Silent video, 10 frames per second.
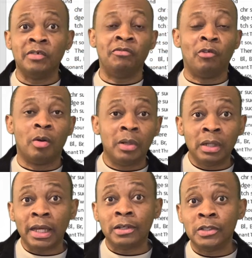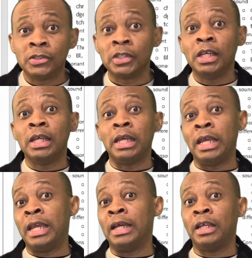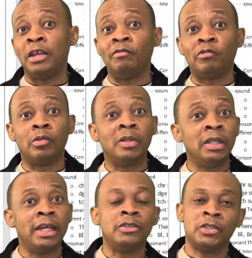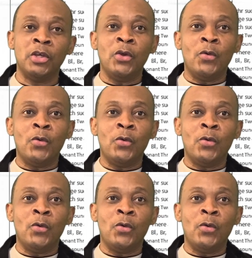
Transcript: formal letters and informal letters.